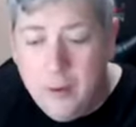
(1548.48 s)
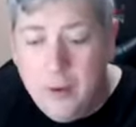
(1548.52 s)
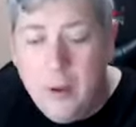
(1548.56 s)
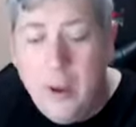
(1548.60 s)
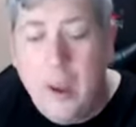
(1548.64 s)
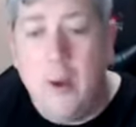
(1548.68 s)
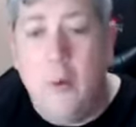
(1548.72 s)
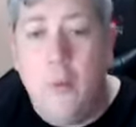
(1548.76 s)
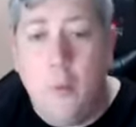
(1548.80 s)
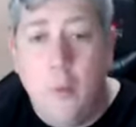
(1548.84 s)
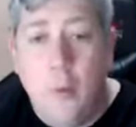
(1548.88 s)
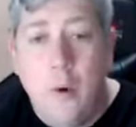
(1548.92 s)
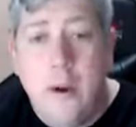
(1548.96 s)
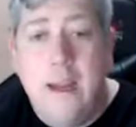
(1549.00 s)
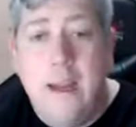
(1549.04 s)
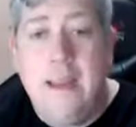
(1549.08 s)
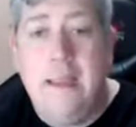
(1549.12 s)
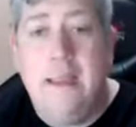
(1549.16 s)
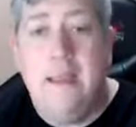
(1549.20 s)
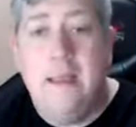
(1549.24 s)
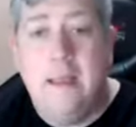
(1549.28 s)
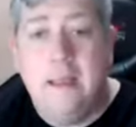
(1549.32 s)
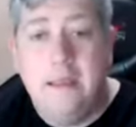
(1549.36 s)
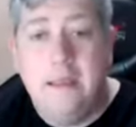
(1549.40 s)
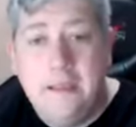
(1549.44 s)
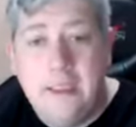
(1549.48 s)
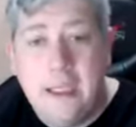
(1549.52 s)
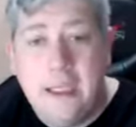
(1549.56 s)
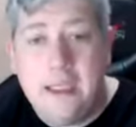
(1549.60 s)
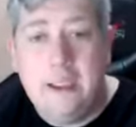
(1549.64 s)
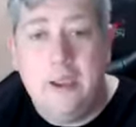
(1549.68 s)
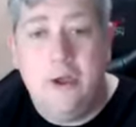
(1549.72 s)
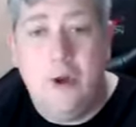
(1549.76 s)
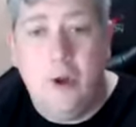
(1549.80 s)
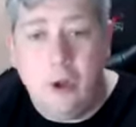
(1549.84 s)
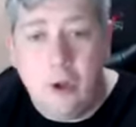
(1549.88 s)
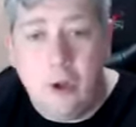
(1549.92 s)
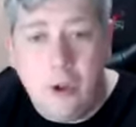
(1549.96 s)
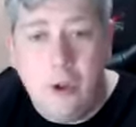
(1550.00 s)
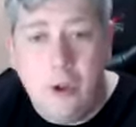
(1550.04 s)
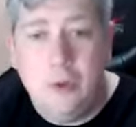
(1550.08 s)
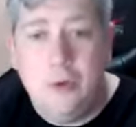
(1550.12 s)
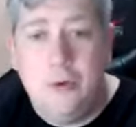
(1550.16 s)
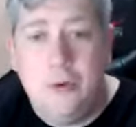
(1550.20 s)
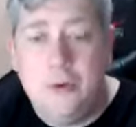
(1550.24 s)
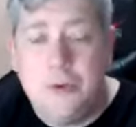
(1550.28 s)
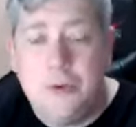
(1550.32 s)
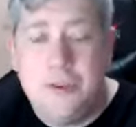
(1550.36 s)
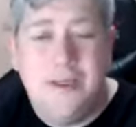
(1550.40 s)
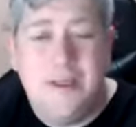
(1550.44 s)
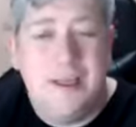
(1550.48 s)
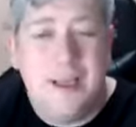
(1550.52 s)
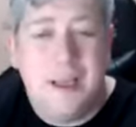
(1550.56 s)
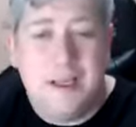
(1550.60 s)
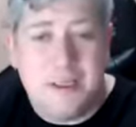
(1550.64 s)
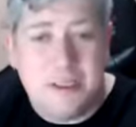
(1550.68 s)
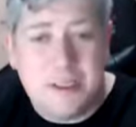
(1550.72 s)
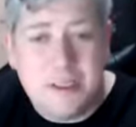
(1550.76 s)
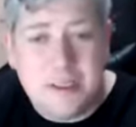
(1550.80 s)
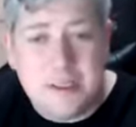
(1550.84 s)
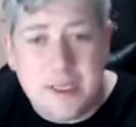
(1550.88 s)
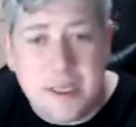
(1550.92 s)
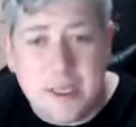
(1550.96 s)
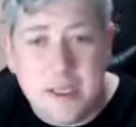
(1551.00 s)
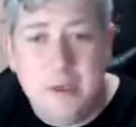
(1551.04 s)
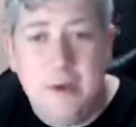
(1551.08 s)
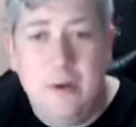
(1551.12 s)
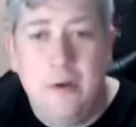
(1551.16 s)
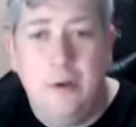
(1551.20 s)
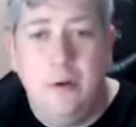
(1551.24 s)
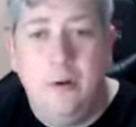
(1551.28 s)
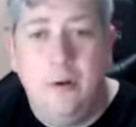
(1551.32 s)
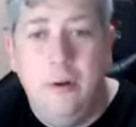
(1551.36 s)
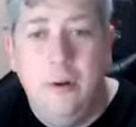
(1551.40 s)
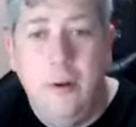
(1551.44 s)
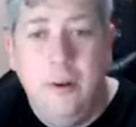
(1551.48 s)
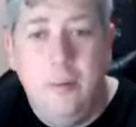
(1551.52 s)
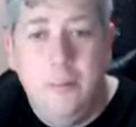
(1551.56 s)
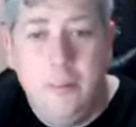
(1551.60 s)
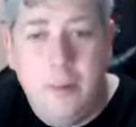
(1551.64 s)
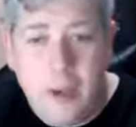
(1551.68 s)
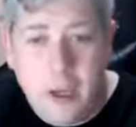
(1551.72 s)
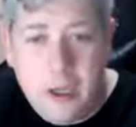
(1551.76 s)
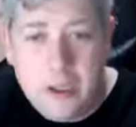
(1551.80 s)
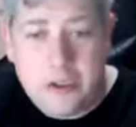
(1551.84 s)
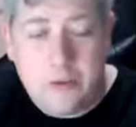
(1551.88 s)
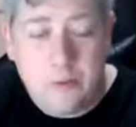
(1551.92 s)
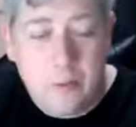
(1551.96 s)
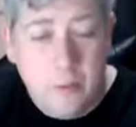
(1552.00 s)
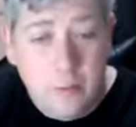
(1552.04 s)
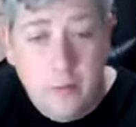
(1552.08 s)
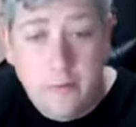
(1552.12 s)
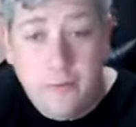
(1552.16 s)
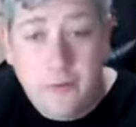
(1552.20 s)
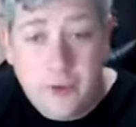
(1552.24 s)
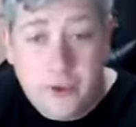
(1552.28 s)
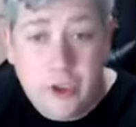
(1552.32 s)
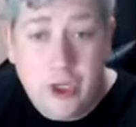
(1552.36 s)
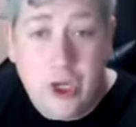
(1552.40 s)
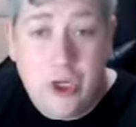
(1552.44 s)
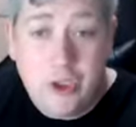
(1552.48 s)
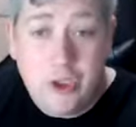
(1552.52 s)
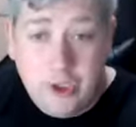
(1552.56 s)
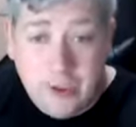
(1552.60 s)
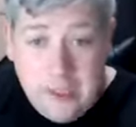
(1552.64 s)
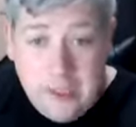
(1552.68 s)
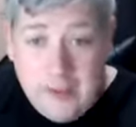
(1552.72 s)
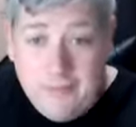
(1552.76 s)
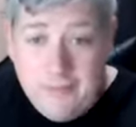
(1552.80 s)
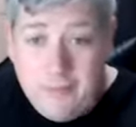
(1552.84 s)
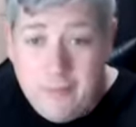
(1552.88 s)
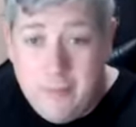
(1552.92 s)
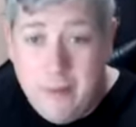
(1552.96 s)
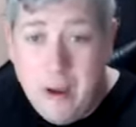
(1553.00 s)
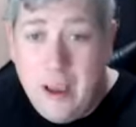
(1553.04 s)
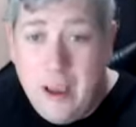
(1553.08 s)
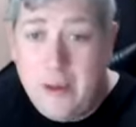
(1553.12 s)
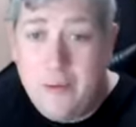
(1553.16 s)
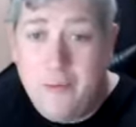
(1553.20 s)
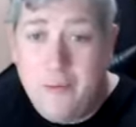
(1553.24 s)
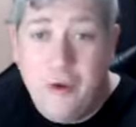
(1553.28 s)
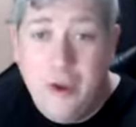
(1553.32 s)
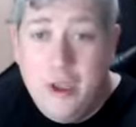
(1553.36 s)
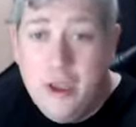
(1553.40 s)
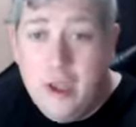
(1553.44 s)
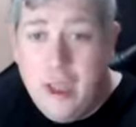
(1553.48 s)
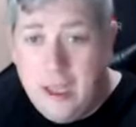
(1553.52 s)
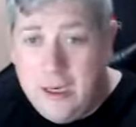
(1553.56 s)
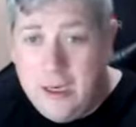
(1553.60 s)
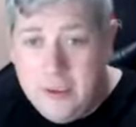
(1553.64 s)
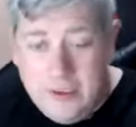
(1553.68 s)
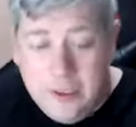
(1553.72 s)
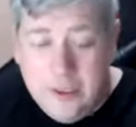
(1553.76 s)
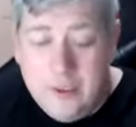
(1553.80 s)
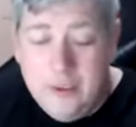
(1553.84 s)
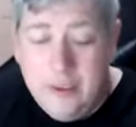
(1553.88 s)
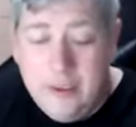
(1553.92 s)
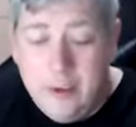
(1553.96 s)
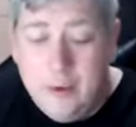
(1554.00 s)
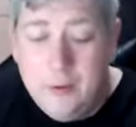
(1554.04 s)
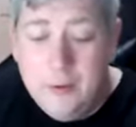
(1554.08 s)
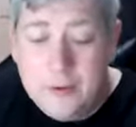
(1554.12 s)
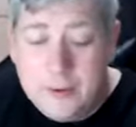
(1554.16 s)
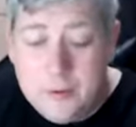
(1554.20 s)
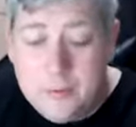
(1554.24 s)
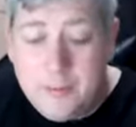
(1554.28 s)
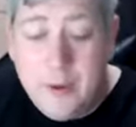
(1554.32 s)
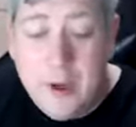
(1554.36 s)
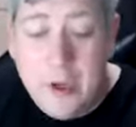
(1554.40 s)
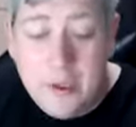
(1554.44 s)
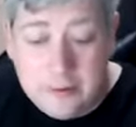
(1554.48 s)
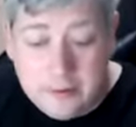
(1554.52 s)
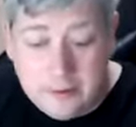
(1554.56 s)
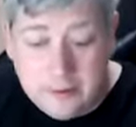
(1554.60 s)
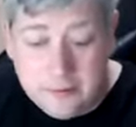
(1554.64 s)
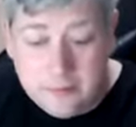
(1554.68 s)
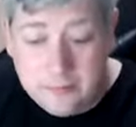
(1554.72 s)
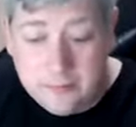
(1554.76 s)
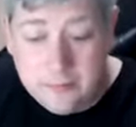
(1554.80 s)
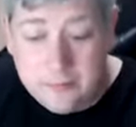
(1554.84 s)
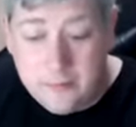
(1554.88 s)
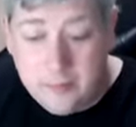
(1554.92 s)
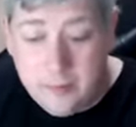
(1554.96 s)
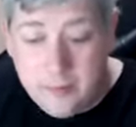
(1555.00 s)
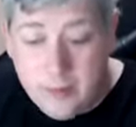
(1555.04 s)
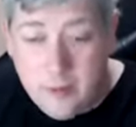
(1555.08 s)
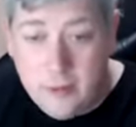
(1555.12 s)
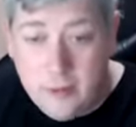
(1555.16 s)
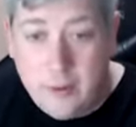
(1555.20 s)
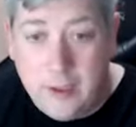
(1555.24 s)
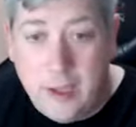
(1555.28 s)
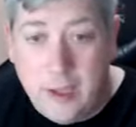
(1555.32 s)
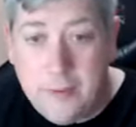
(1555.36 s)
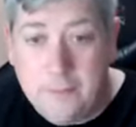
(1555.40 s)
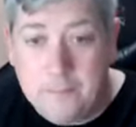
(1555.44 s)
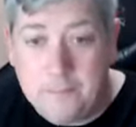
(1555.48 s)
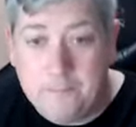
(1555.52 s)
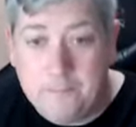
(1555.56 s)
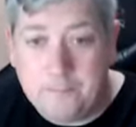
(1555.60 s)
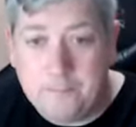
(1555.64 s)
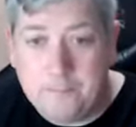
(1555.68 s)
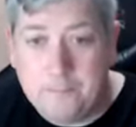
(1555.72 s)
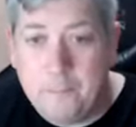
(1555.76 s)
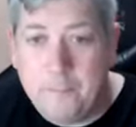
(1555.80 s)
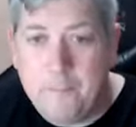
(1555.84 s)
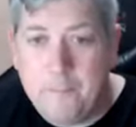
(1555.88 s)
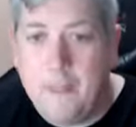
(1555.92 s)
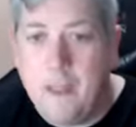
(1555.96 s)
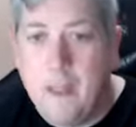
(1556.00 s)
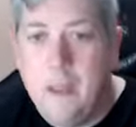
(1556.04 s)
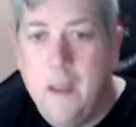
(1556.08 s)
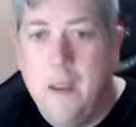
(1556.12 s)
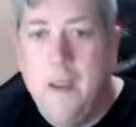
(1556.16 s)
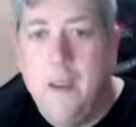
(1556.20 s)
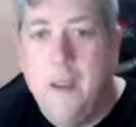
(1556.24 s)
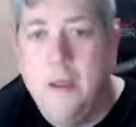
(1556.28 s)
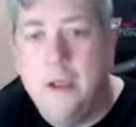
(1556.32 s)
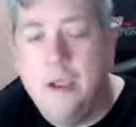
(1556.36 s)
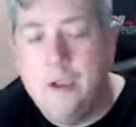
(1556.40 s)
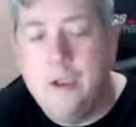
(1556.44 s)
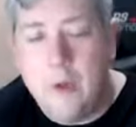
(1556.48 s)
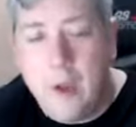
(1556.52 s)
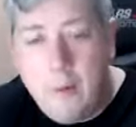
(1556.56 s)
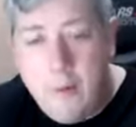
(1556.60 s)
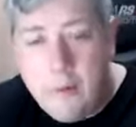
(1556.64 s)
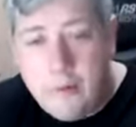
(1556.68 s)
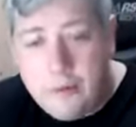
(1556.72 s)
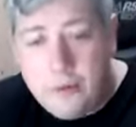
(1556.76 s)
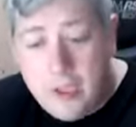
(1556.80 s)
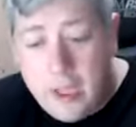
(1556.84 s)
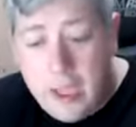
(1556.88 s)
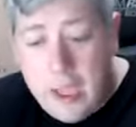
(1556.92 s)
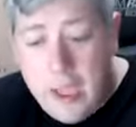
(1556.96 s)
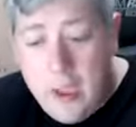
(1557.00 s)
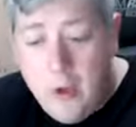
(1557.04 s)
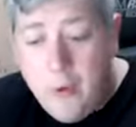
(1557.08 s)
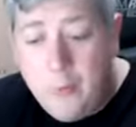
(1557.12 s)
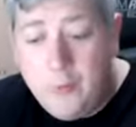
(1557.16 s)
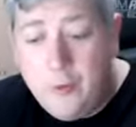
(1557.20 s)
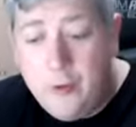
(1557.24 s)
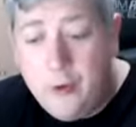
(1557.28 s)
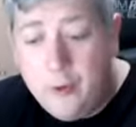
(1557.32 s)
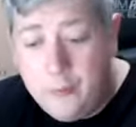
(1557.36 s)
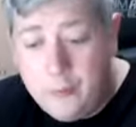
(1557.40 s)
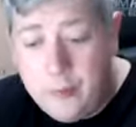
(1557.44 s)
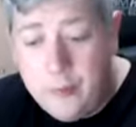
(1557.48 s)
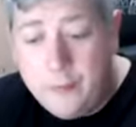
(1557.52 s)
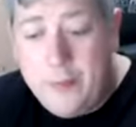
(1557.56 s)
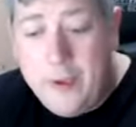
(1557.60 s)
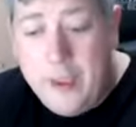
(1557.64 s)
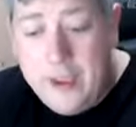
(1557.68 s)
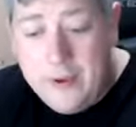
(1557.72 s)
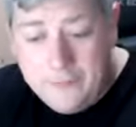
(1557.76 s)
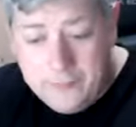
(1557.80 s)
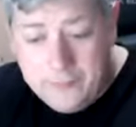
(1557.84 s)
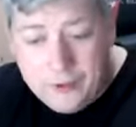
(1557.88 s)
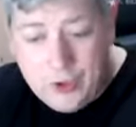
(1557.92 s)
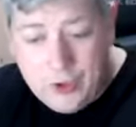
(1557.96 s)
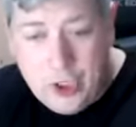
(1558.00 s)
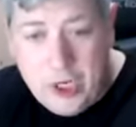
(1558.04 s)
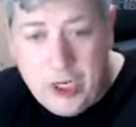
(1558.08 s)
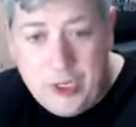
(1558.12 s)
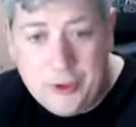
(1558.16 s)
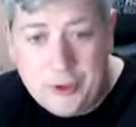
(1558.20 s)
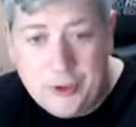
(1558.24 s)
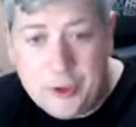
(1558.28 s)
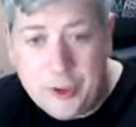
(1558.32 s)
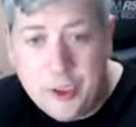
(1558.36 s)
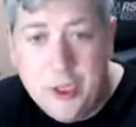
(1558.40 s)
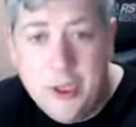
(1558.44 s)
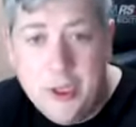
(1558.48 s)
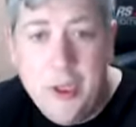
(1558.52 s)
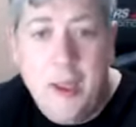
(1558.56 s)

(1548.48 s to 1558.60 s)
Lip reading: And we did not lose a single person. We moved the church 11 miles and didn't lose a person. Okay. So I want to help you prepare for change.